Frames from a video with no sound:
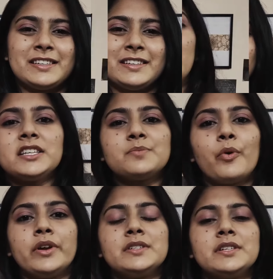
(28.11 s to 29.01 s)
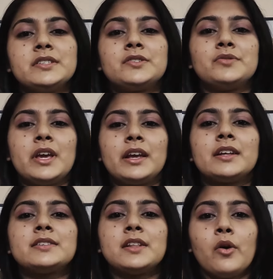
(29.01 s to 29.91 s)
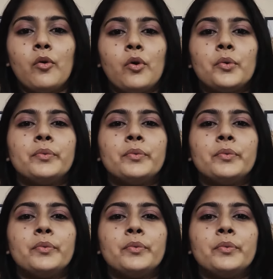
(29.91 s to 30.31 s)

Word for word: The next point is to take it slow.